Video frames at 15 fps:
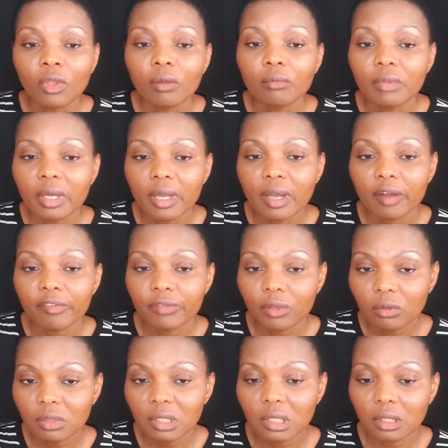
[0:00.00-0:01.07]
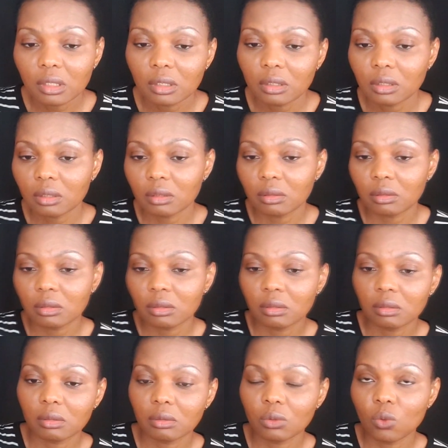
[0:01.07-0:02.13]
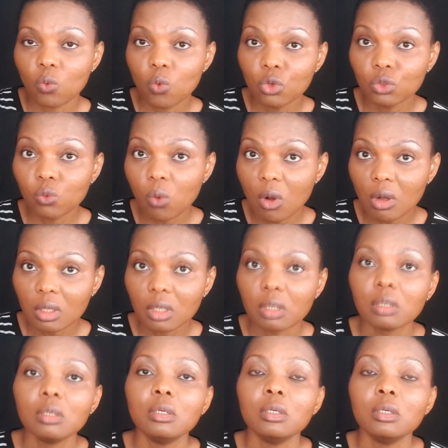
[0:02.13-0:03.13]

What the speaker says: they have done the woodwork,